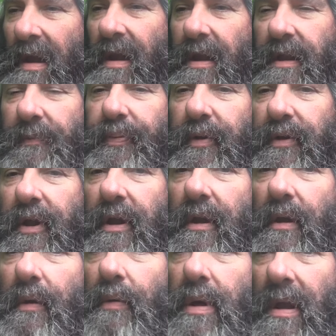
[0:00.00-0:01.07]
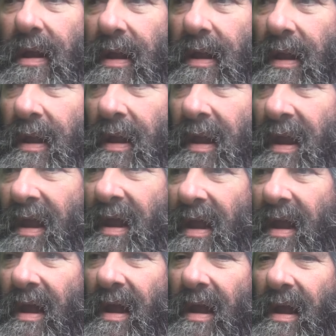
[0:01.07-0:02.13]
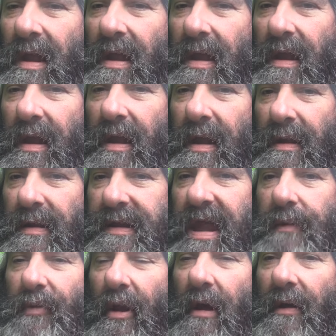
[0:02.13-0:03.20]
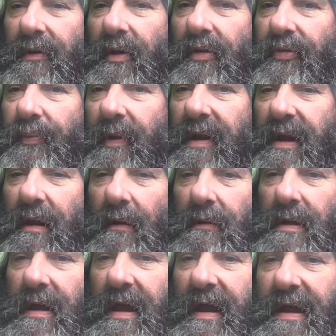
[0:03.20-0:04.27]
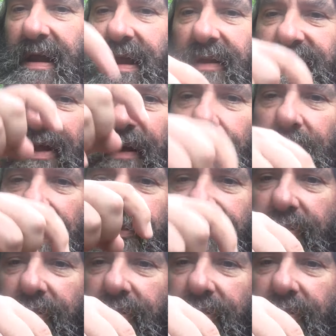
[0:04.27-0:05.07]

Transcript: And if you're new and came along this video, hey, hit that red